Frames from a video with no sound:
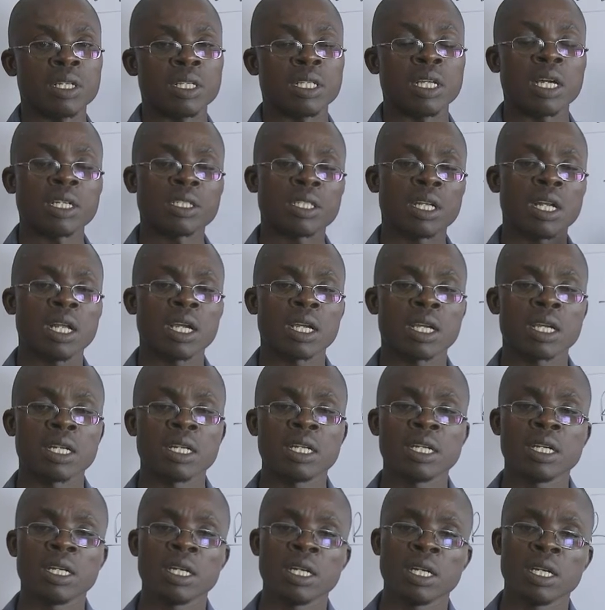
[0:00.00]
Just like
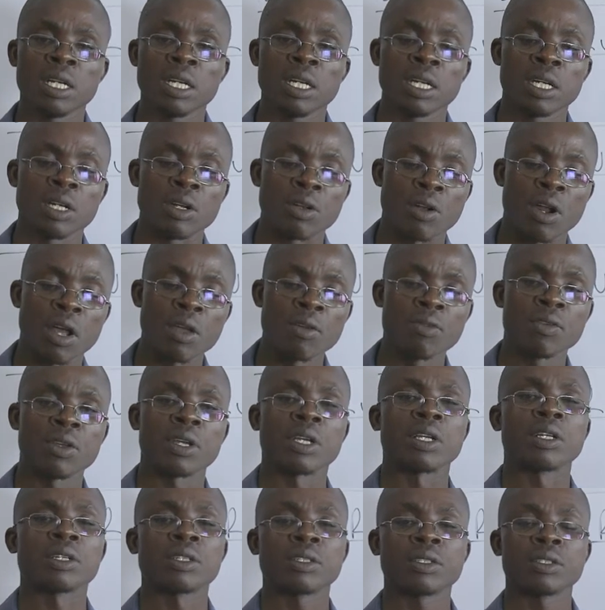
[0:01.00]
in
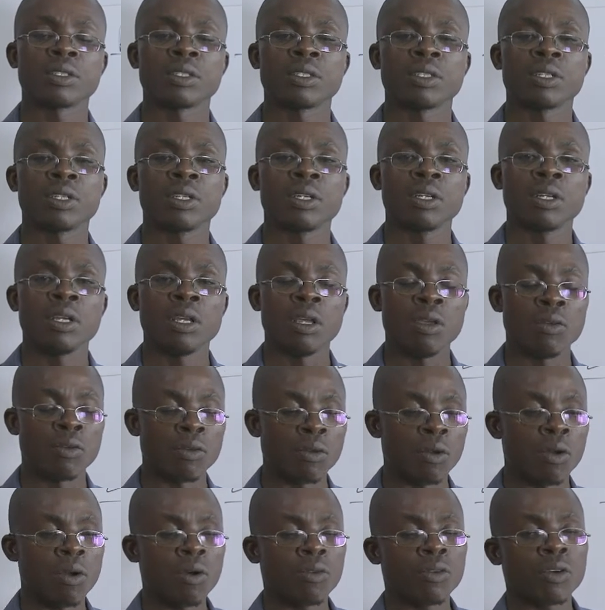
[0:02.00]
driving. If
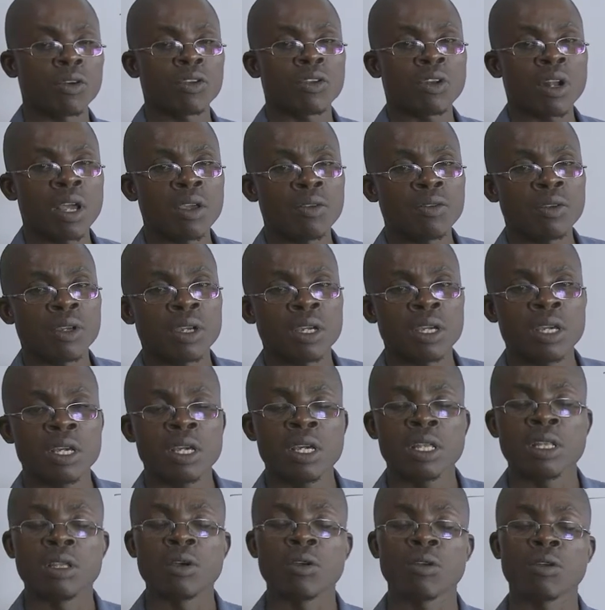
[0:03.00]
you go for driving,
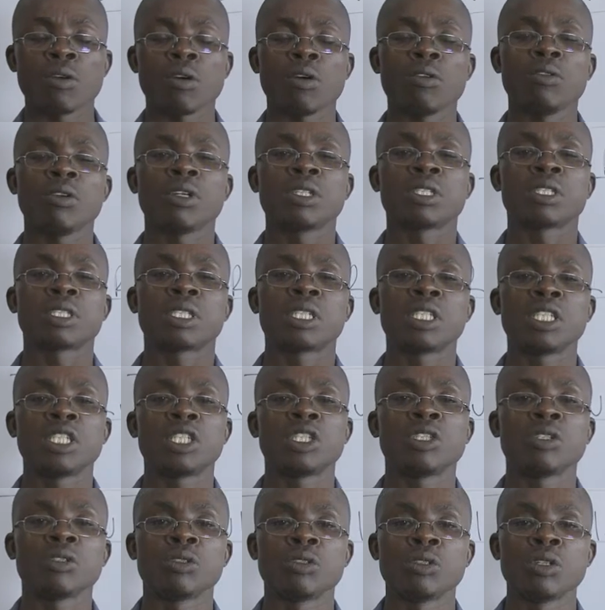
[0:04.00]
they will always
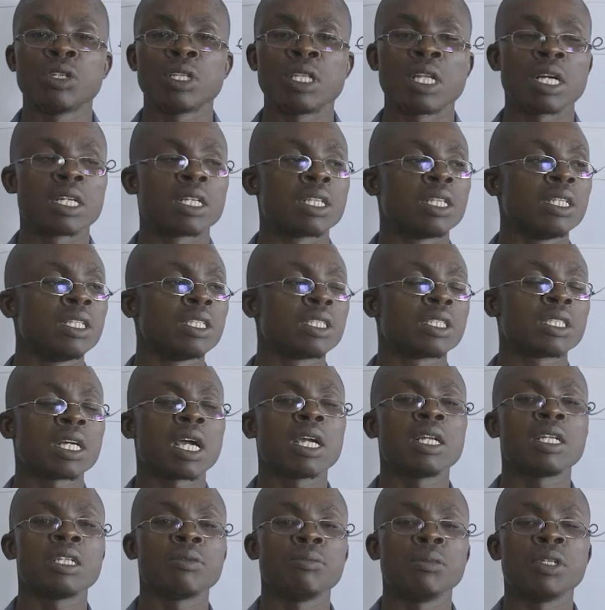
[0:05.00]
teach you that this
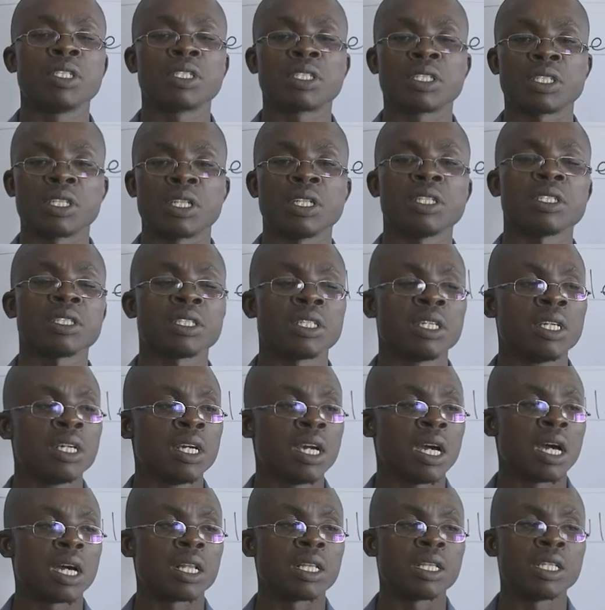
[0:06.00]
sign means this
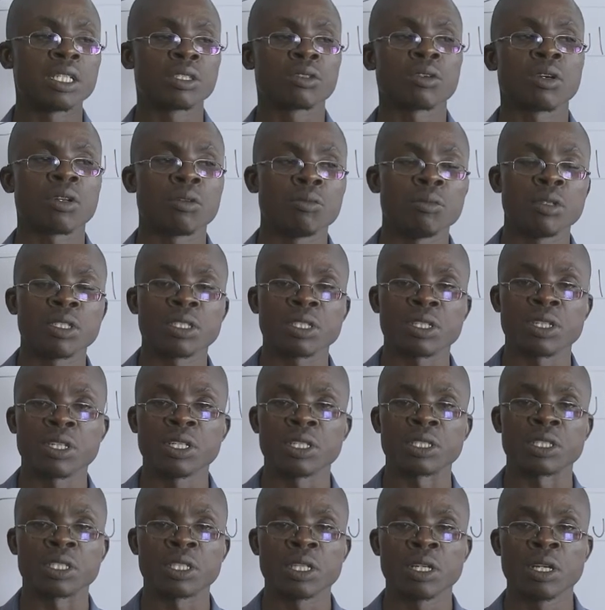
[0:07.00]
and this one means
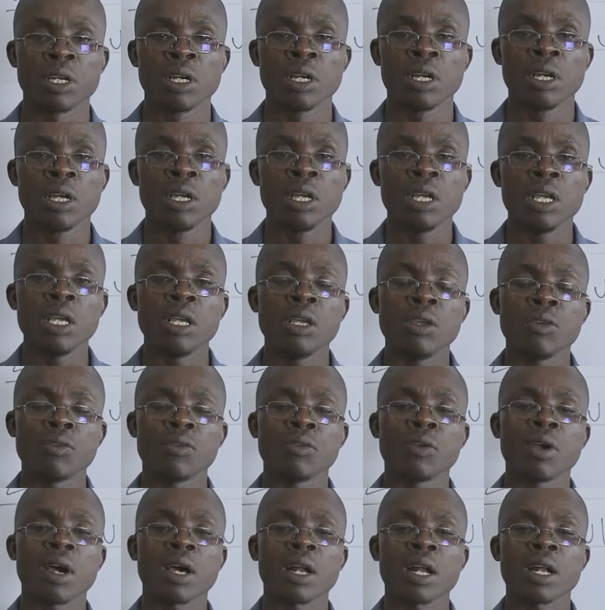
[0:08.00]
this.
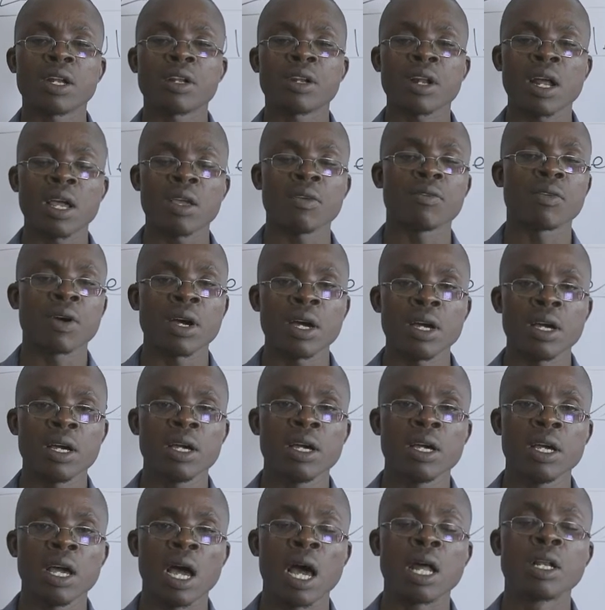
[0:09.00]
If you are a driver
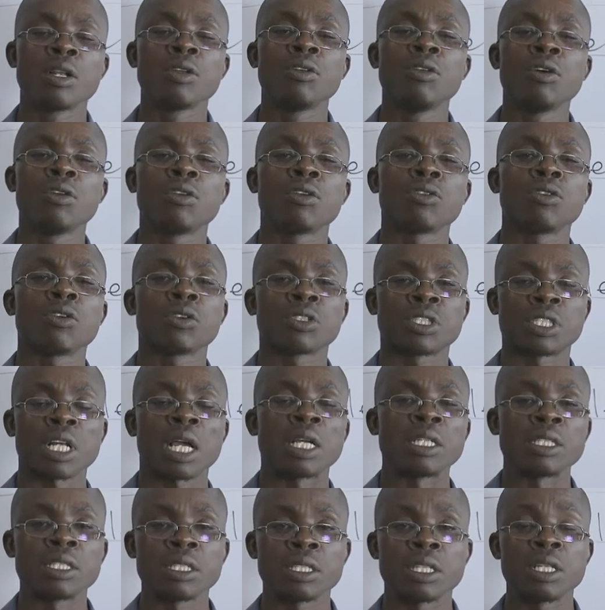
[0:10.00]
and you don't know those
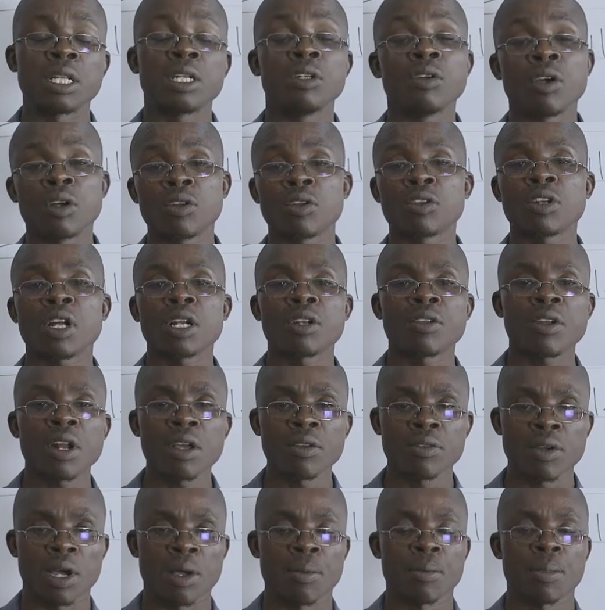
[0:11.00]
signs, then you are not a
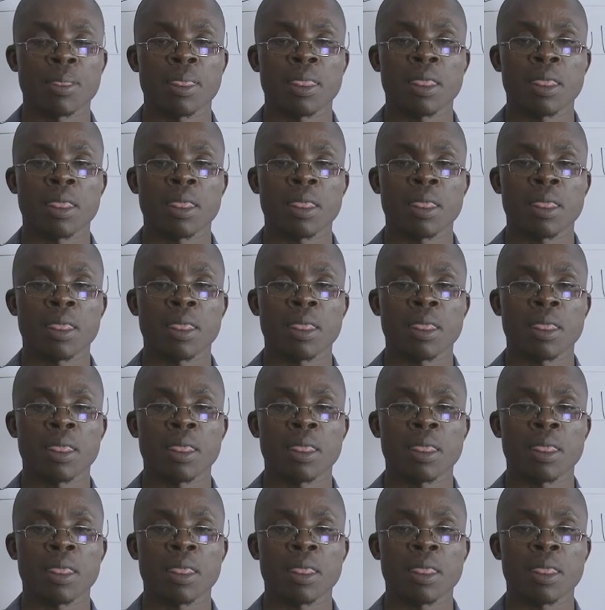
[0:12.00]
driver.